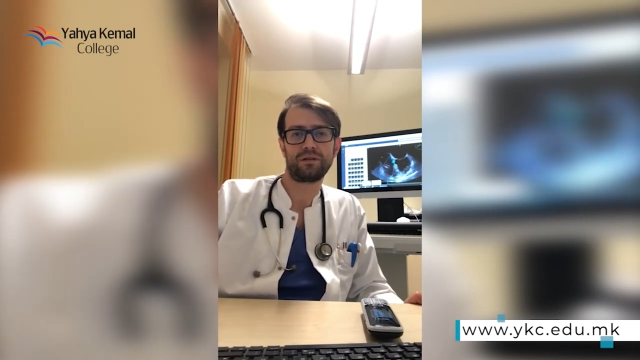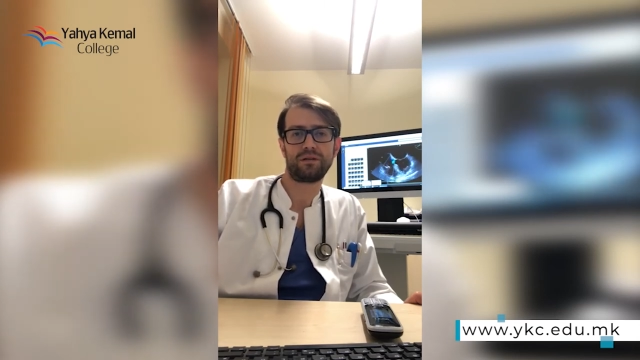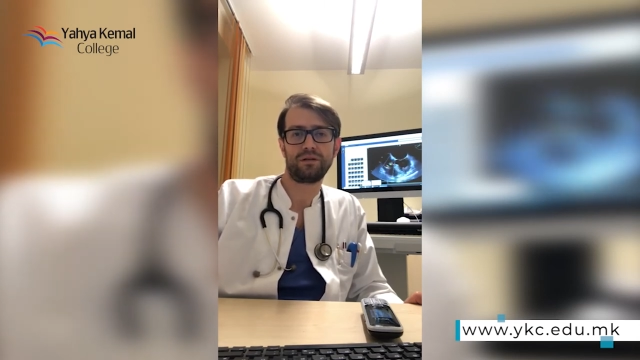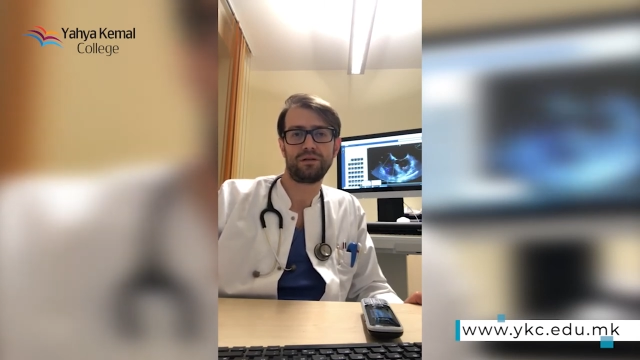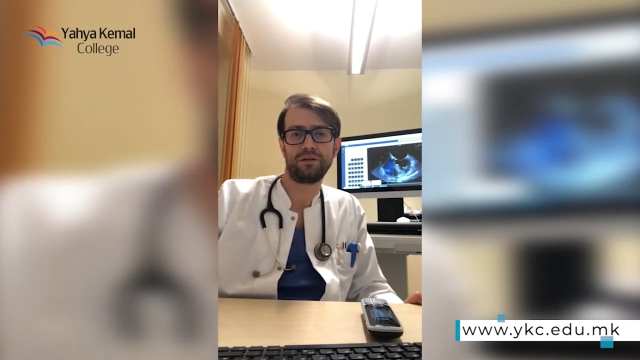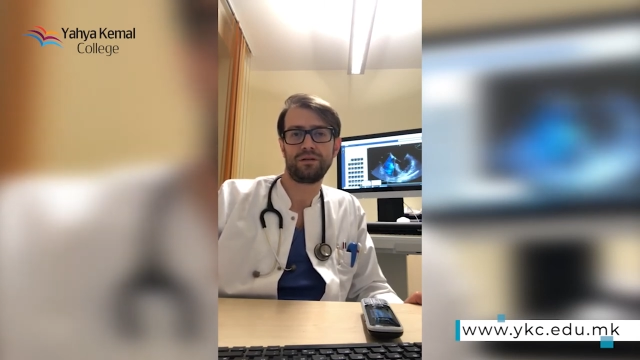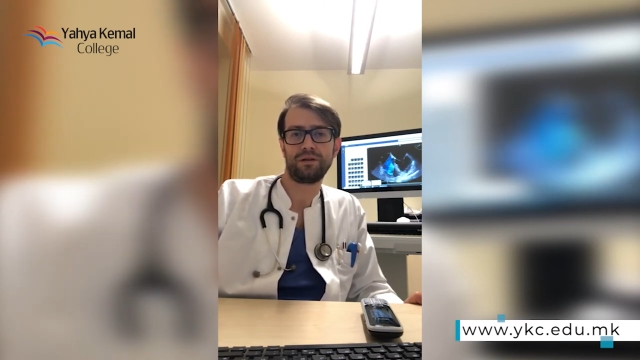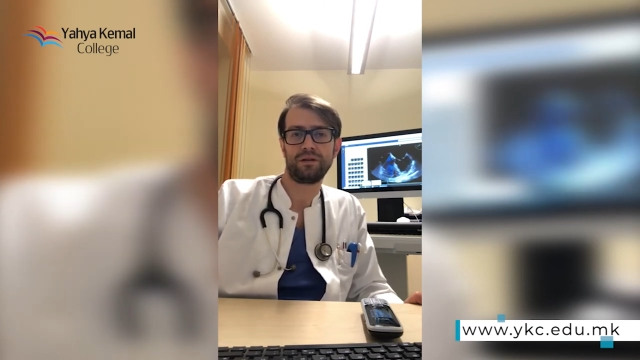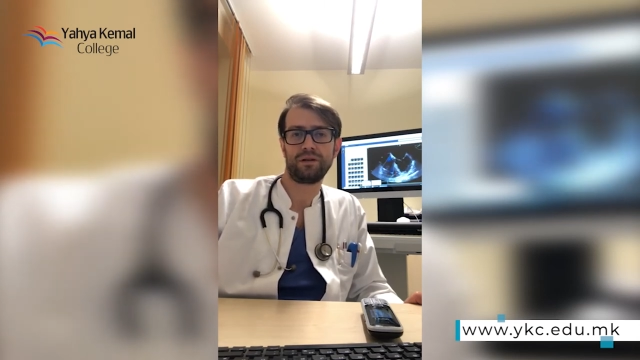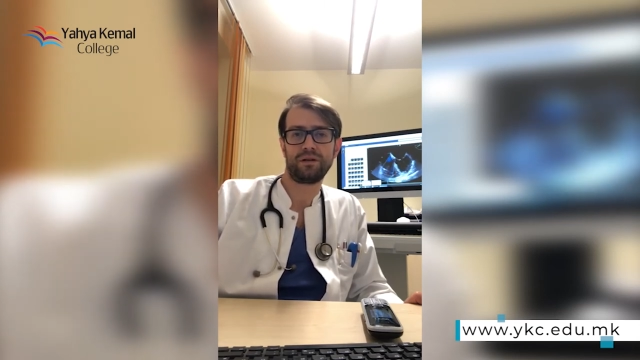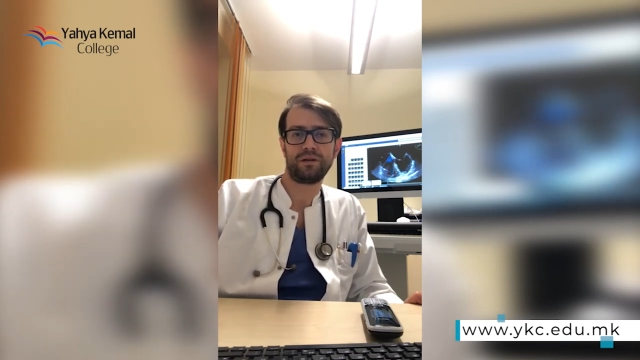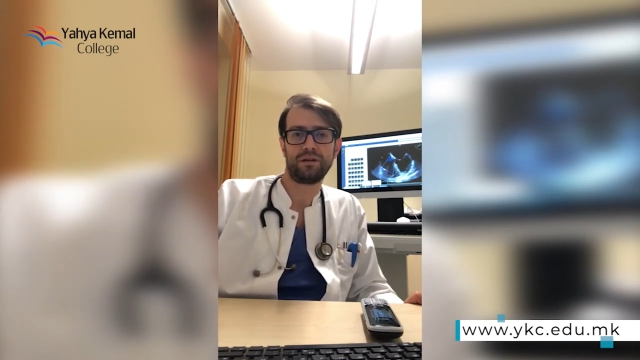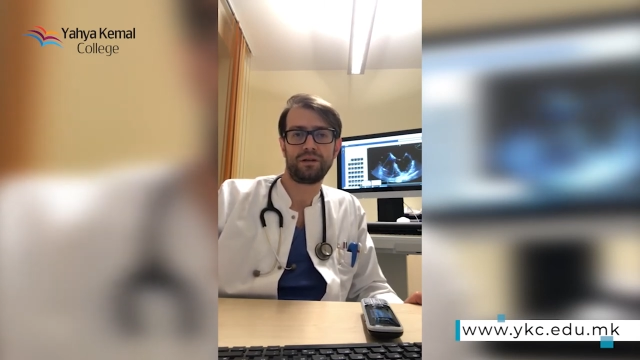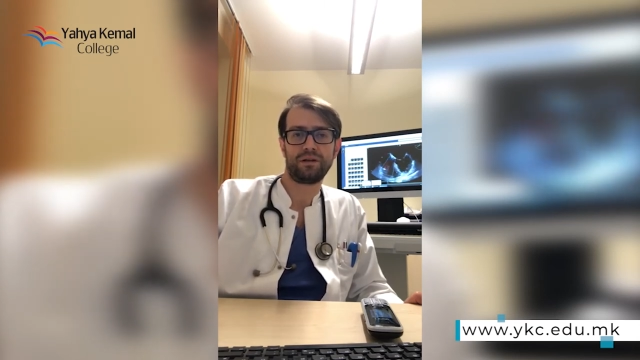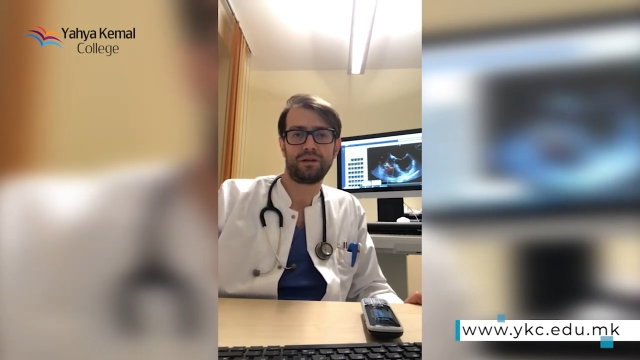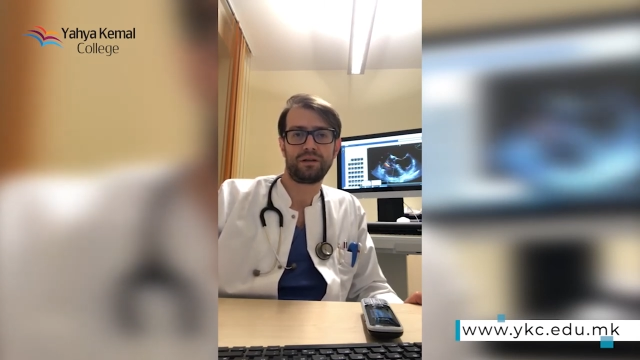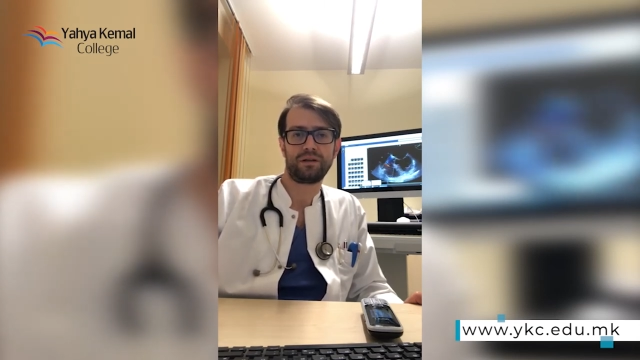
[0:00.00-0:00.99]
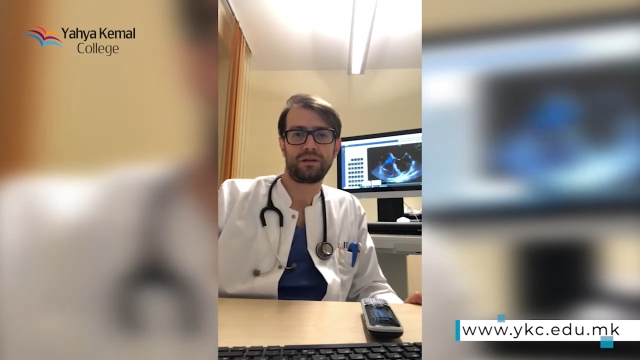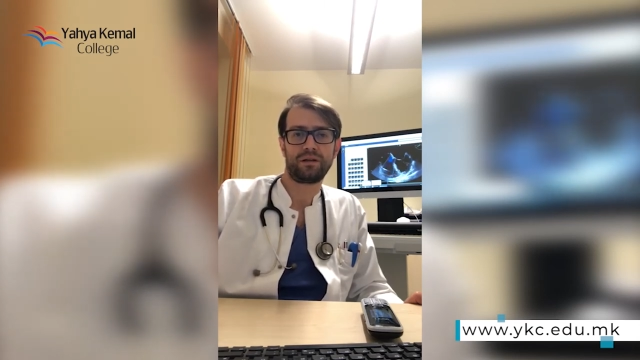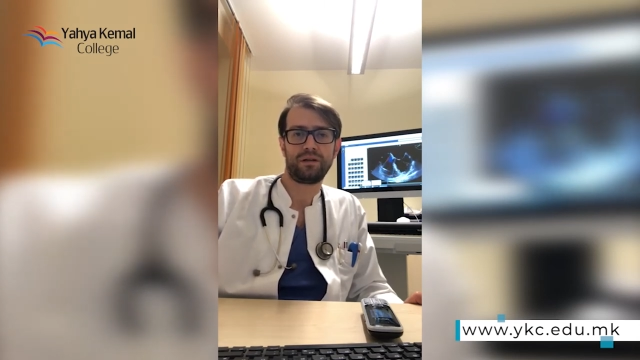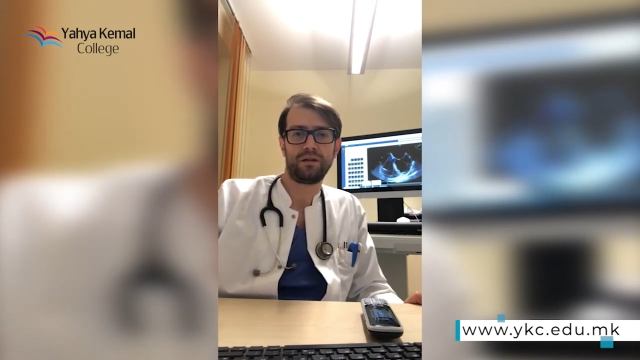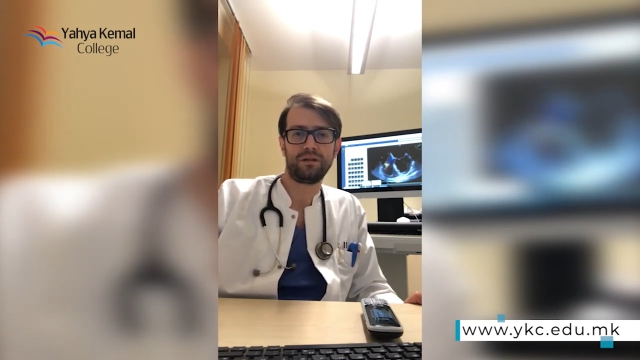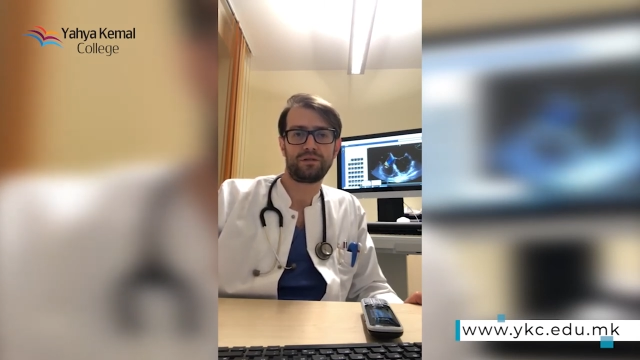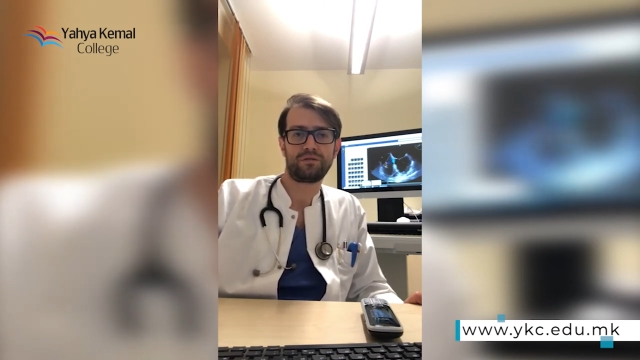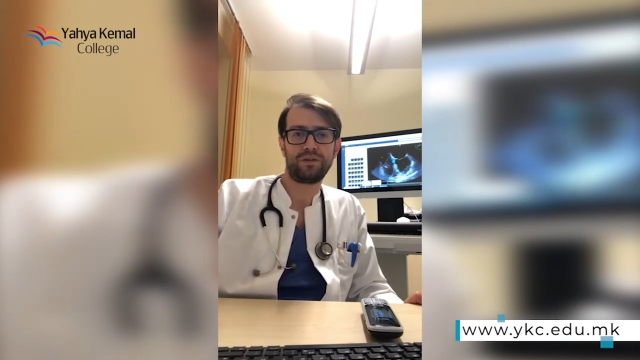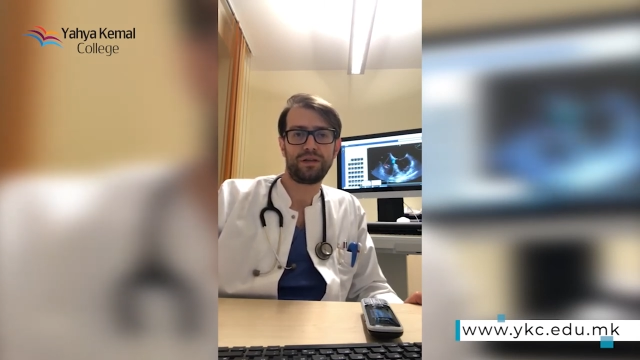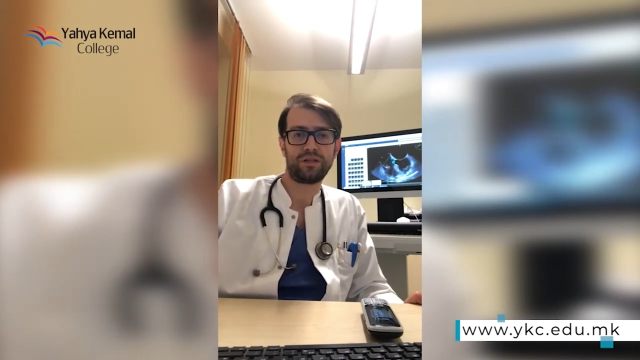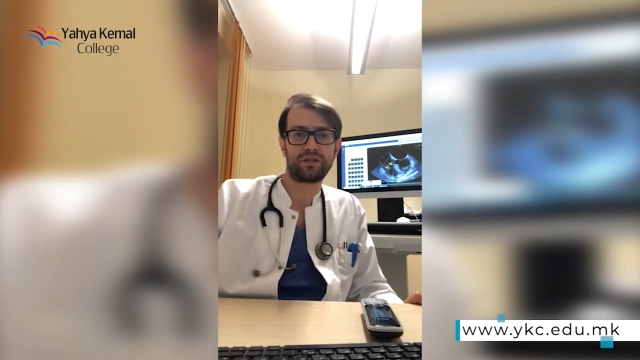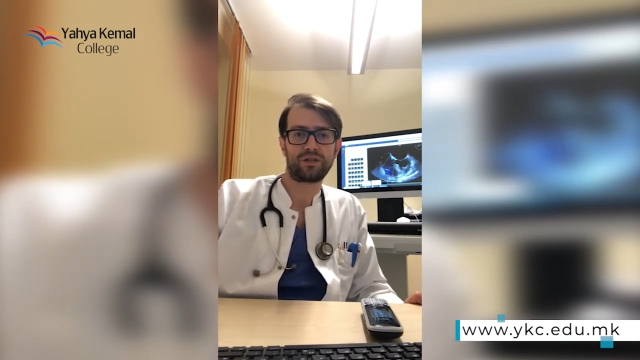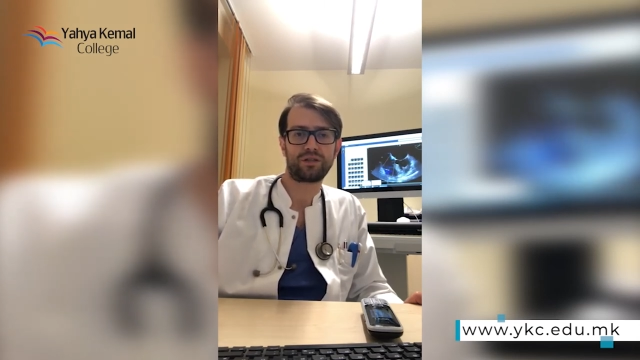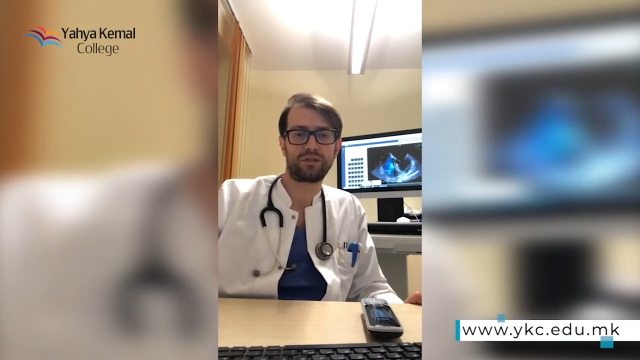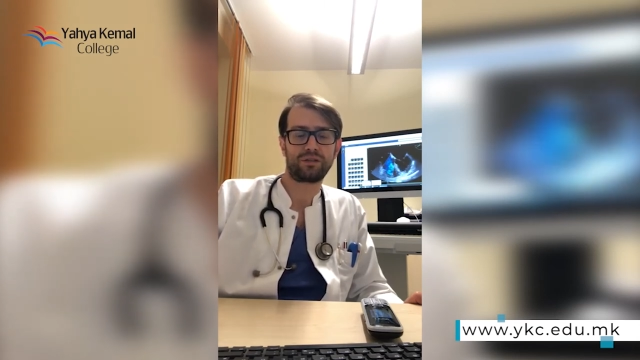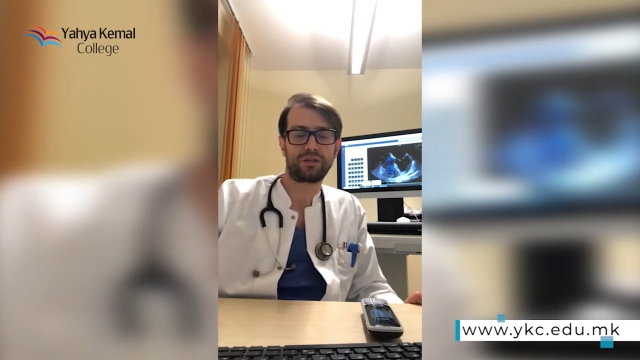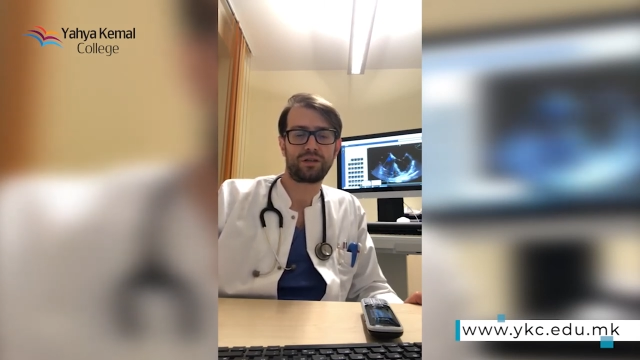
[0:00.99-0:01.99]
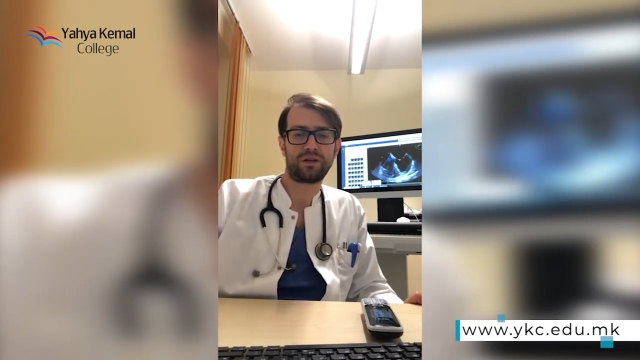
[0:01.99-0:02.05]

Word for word: on interventional